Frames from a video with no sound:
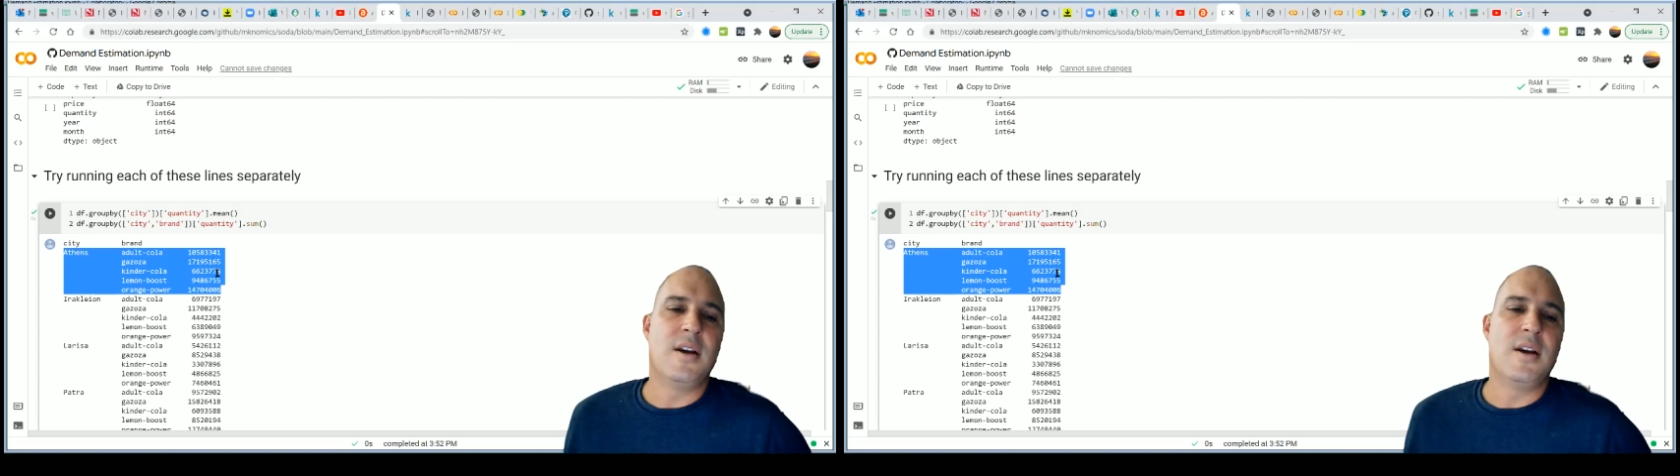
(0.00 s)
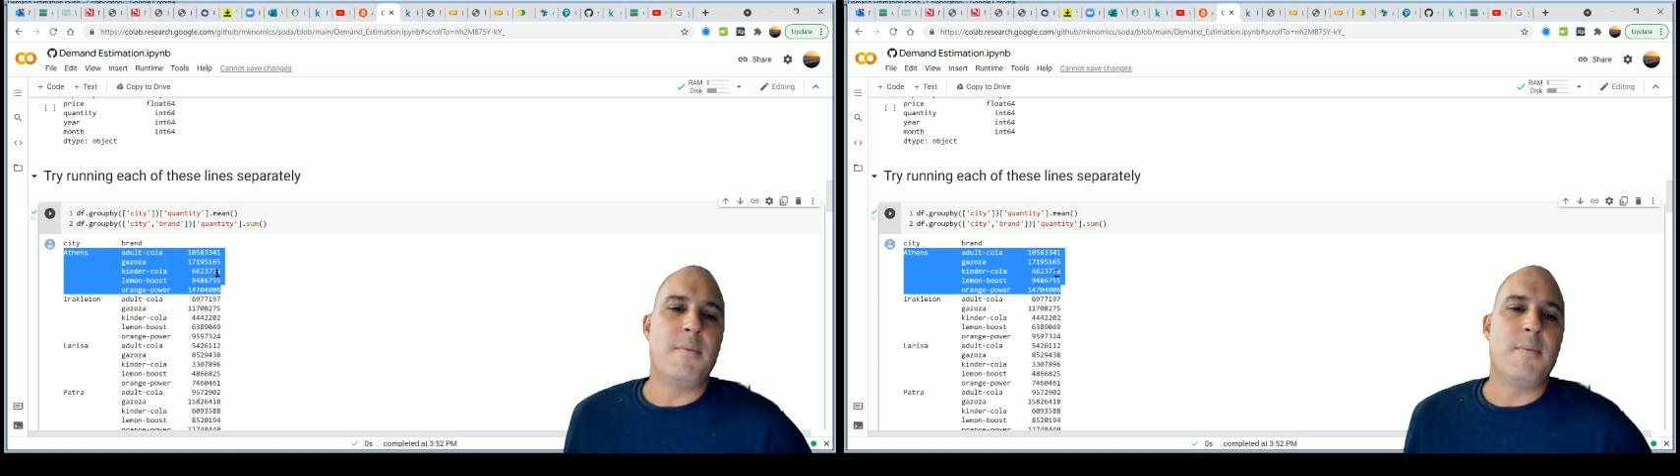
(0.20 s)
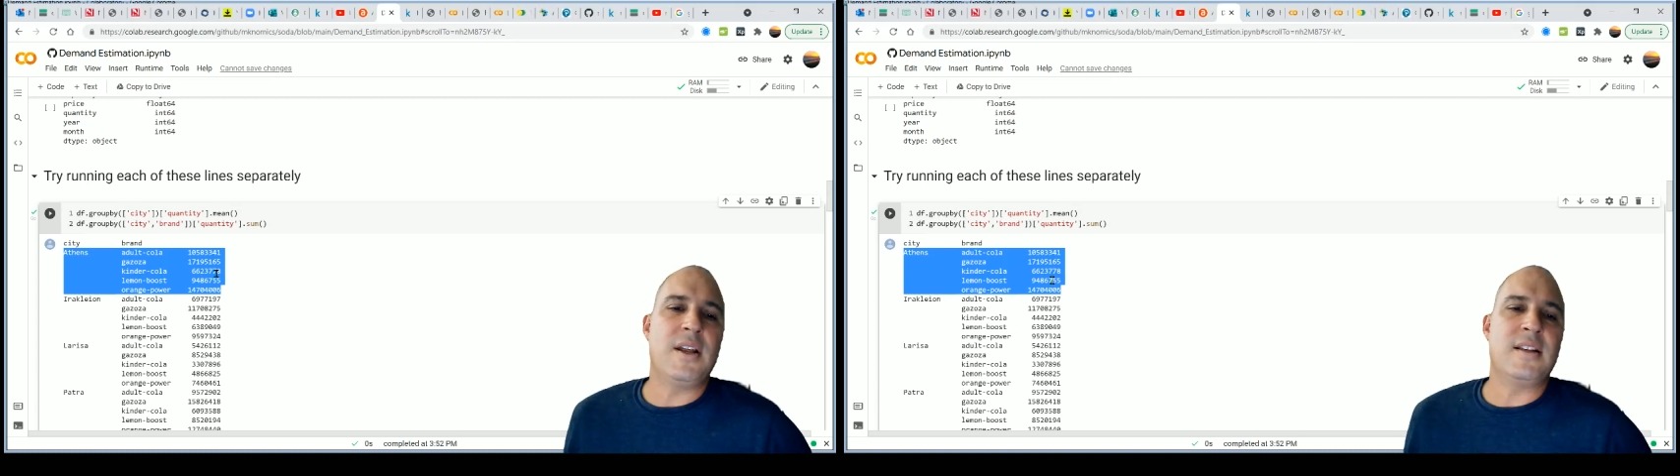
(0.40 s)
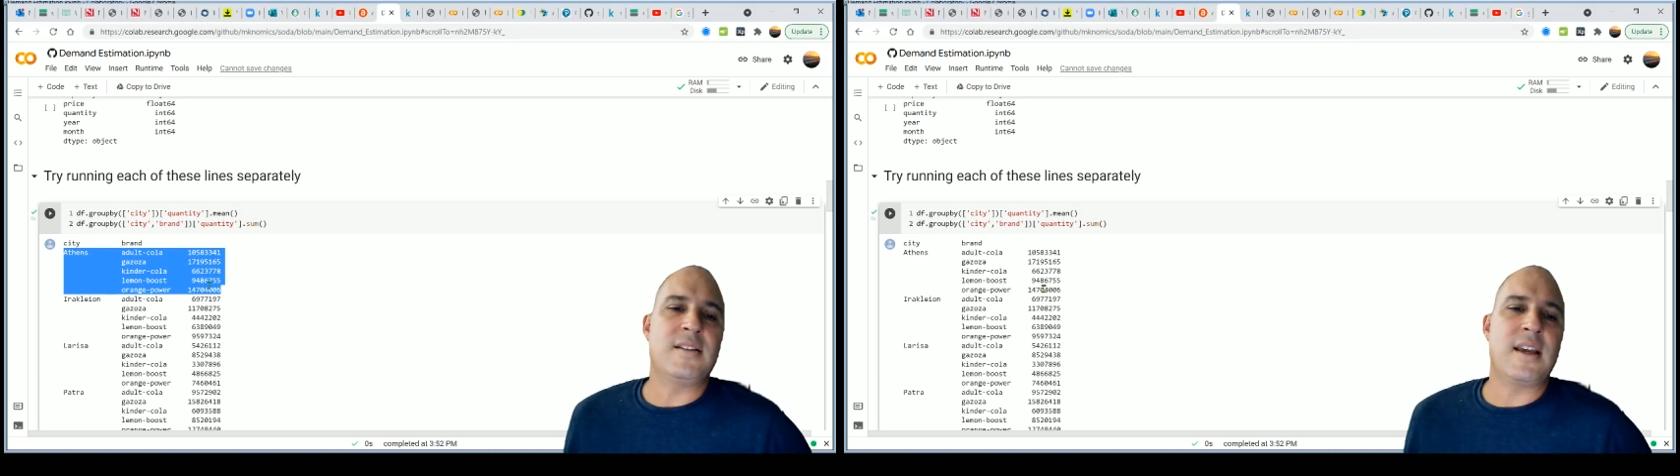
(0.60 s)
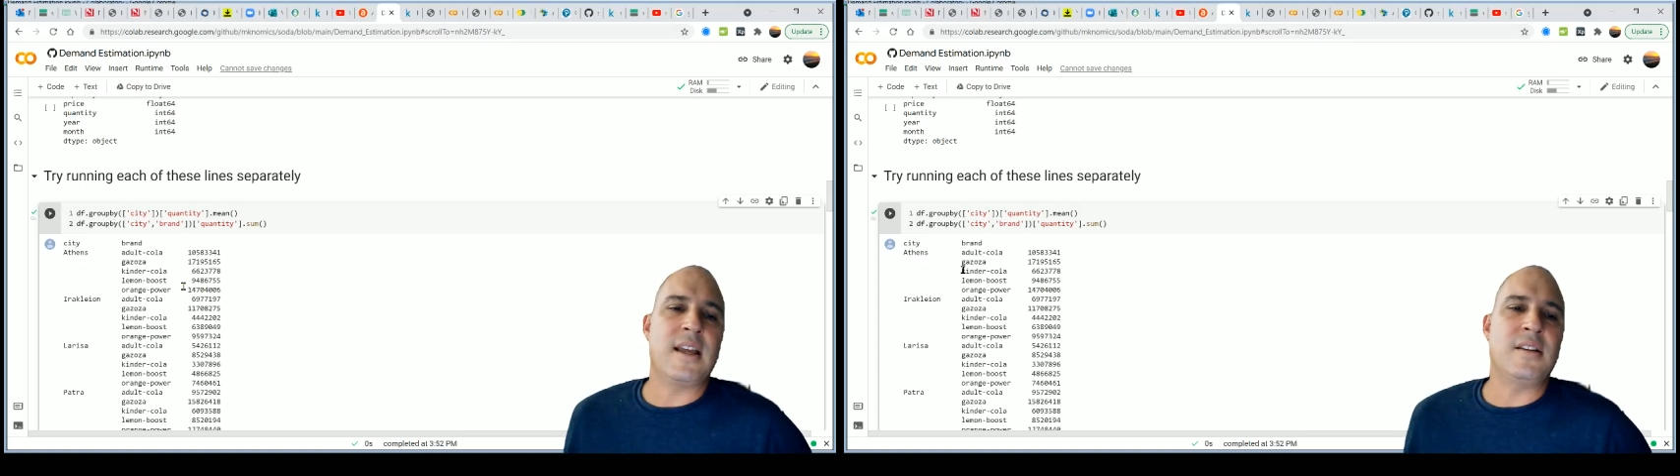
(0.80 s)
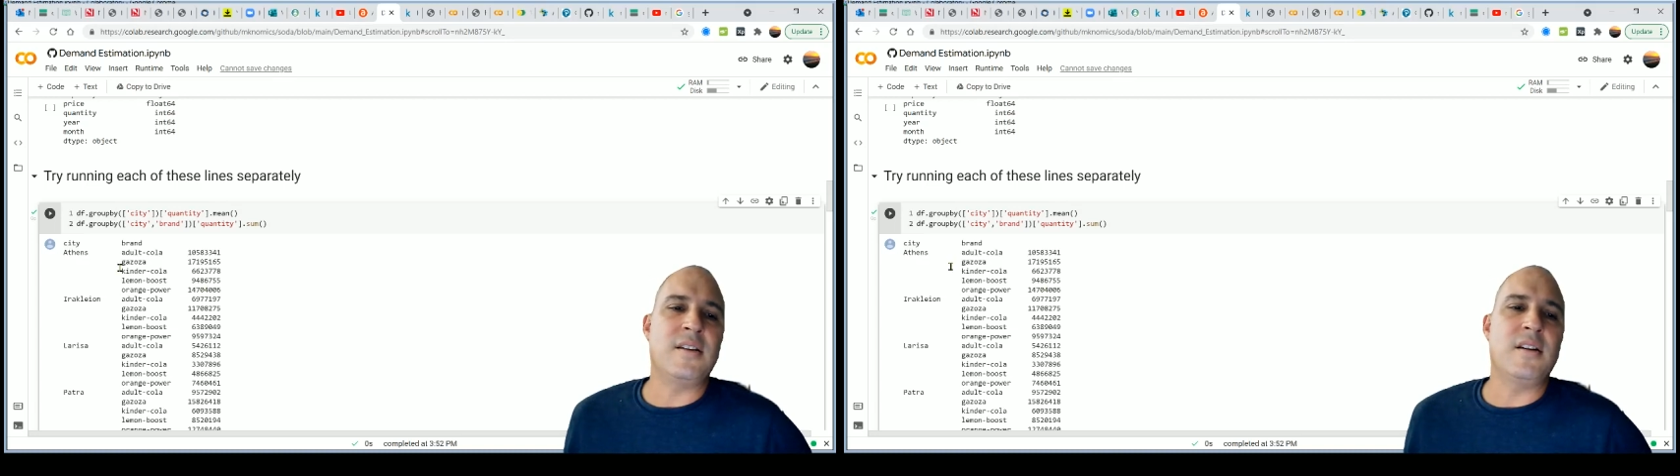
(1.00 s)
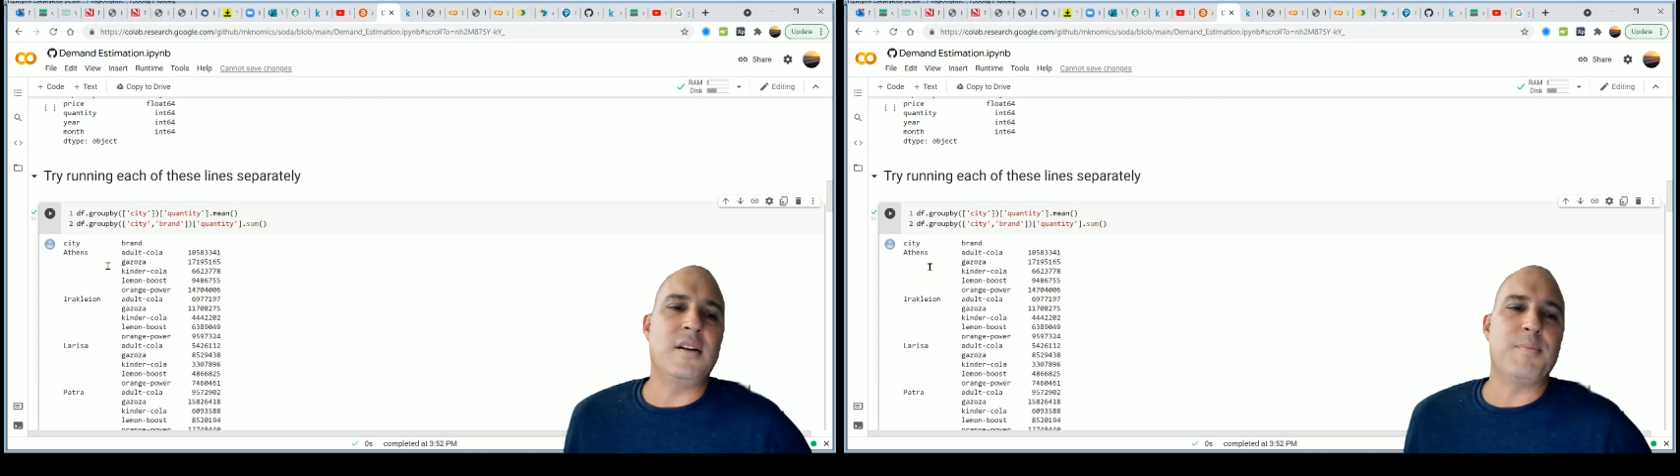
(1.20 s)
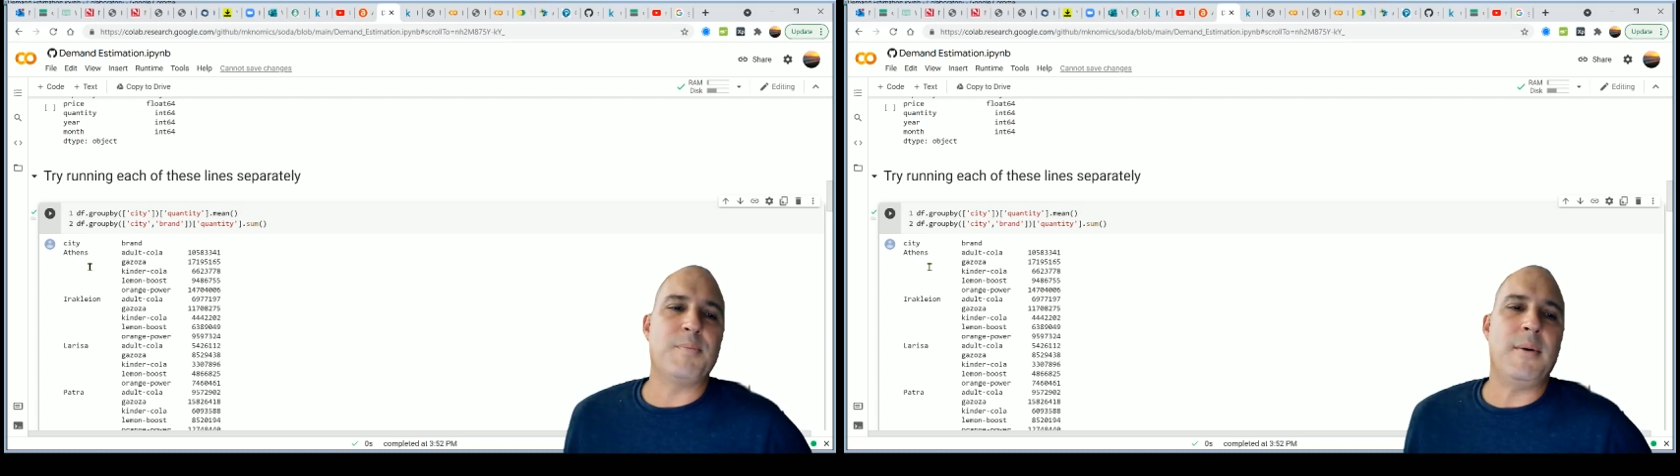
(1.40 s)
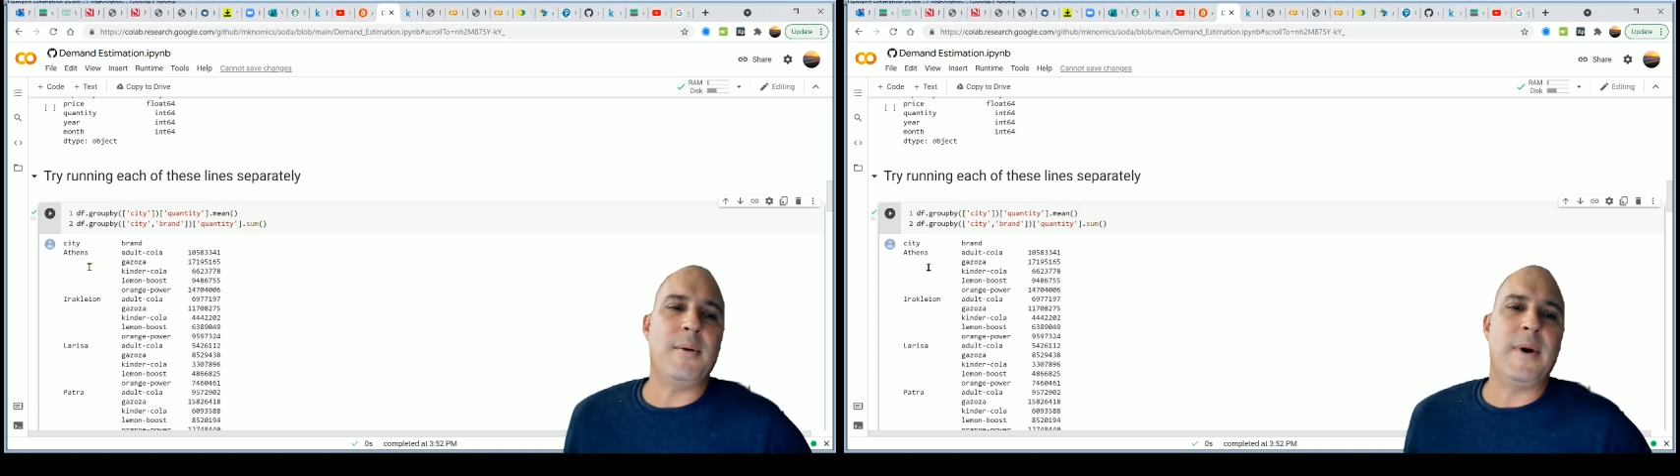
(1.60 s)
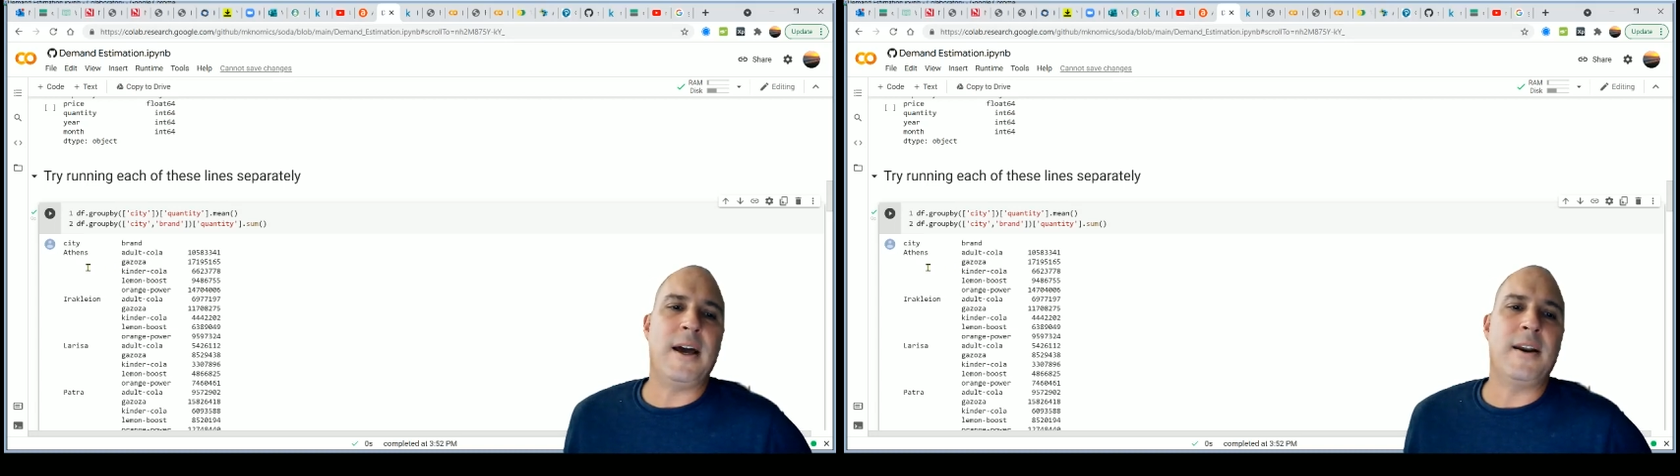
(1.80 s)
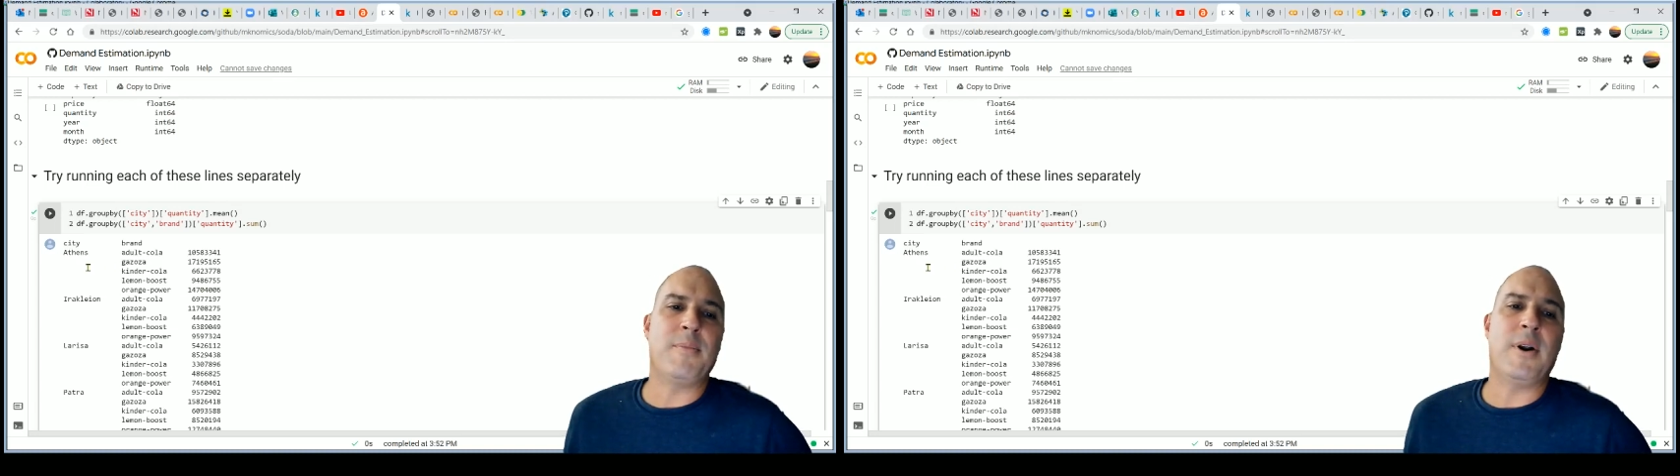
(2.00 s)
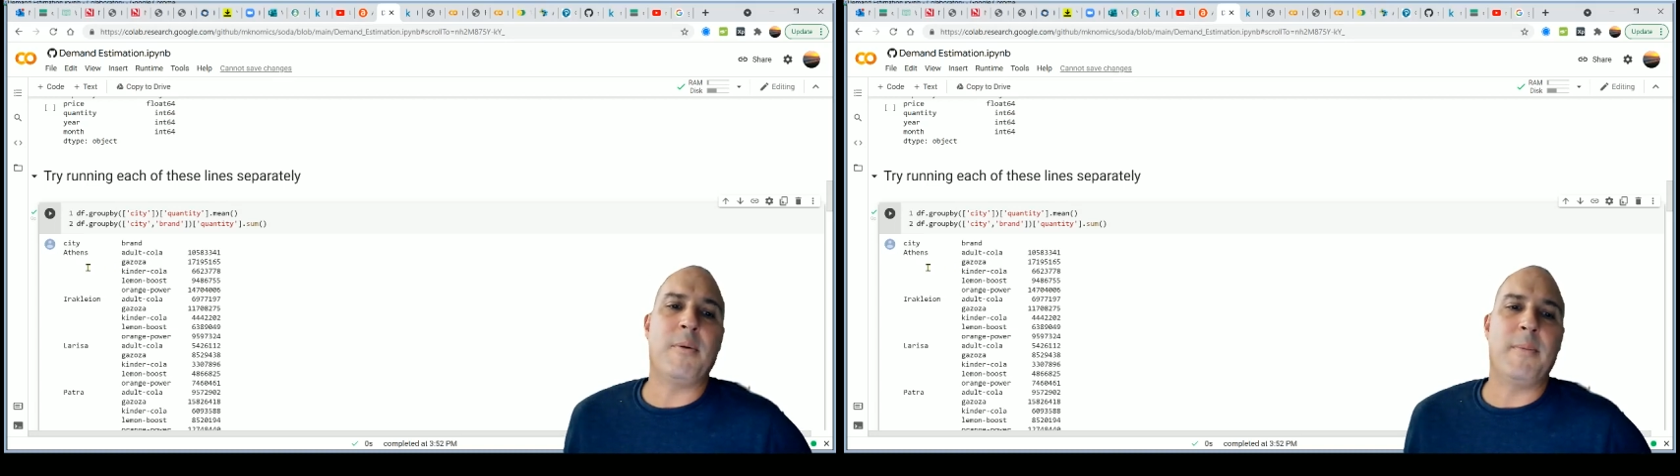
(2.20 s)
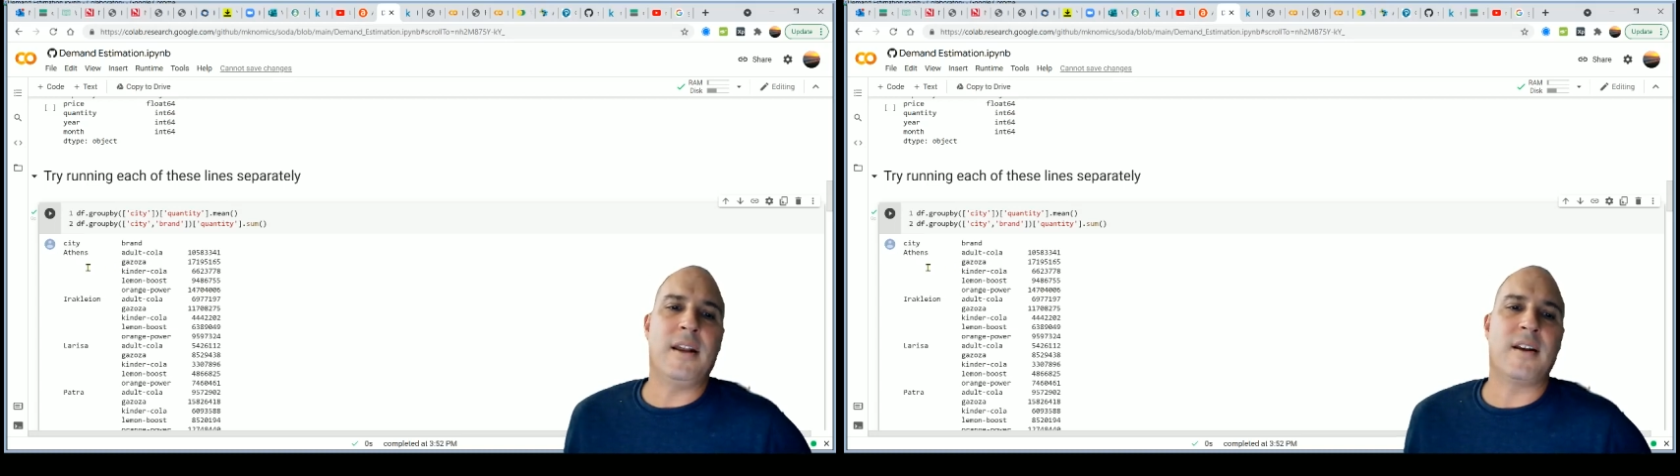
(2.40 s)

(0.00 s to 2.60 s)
But it gets a little bit problematic